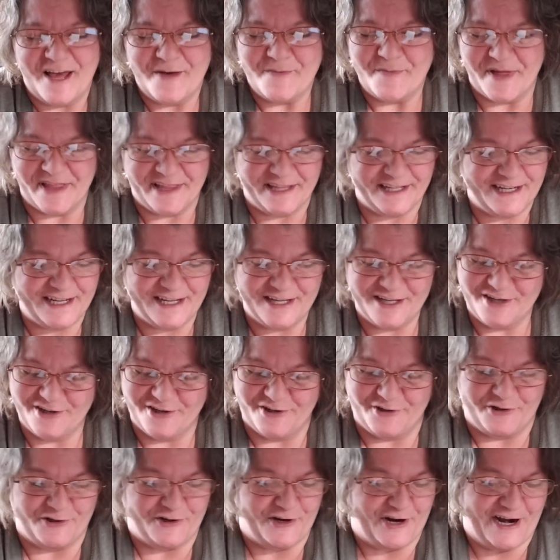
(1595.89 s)
Melanie,
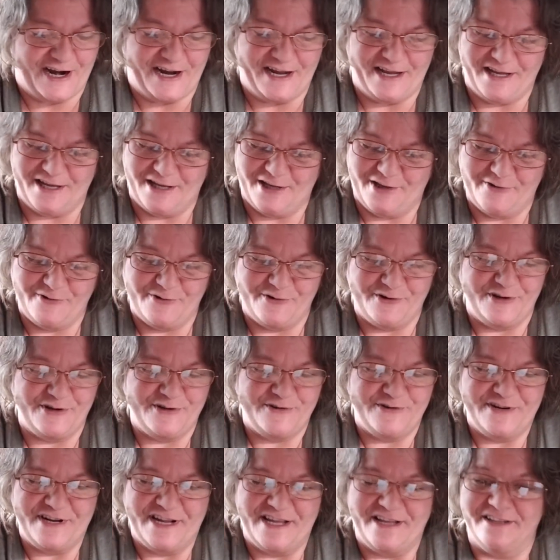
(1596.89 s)
you're great.
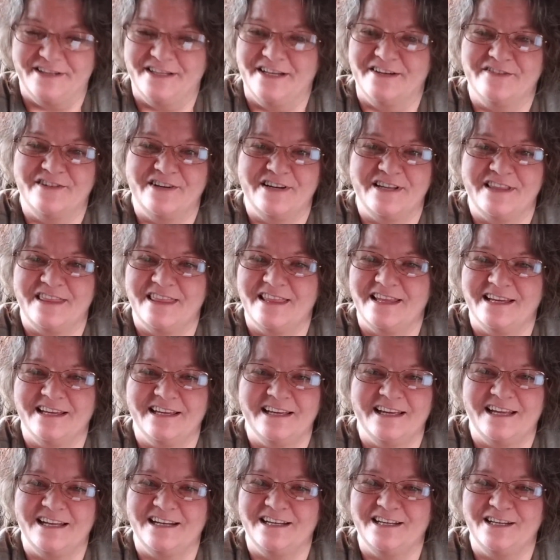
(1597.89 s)
You nailed everything,
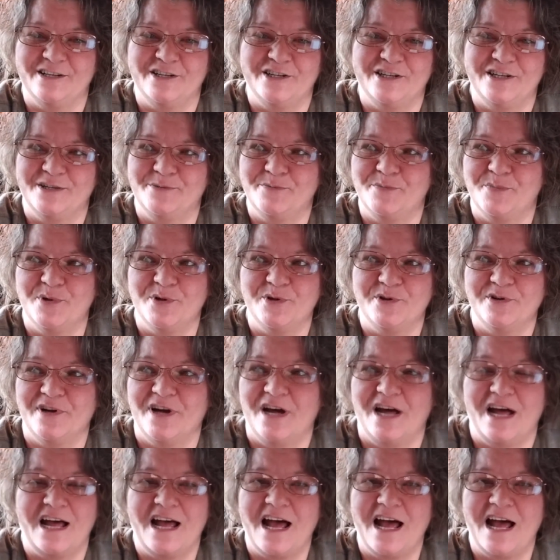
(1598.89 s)
and you did beautiful.